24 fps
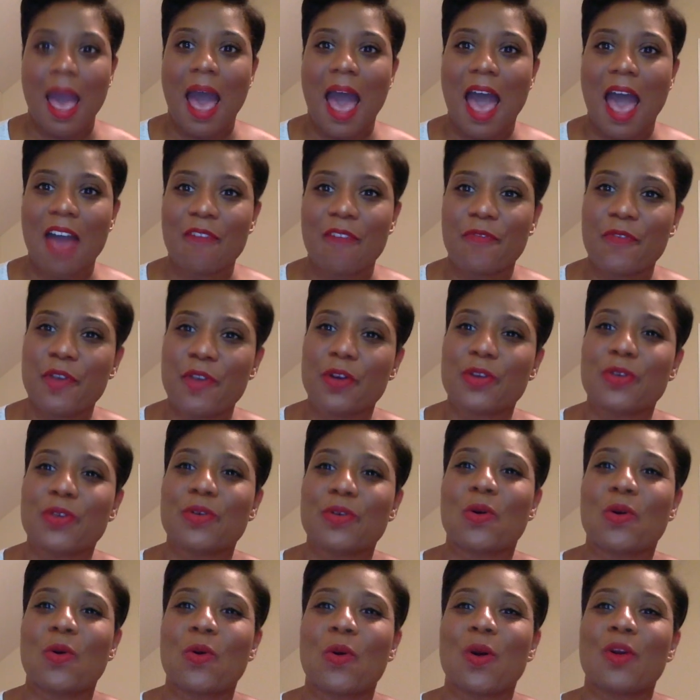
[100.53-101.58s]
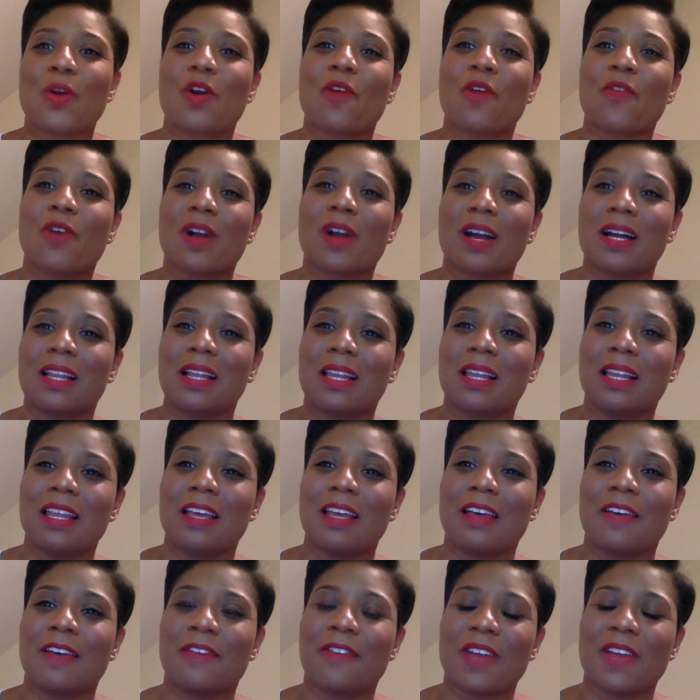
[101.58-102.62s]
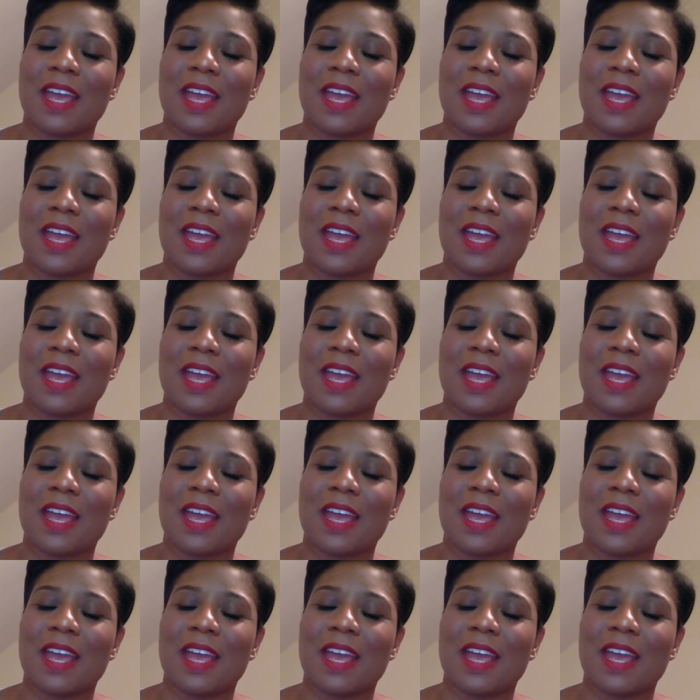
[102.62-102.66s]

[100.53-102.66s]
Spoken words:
I feel you going over a cliff,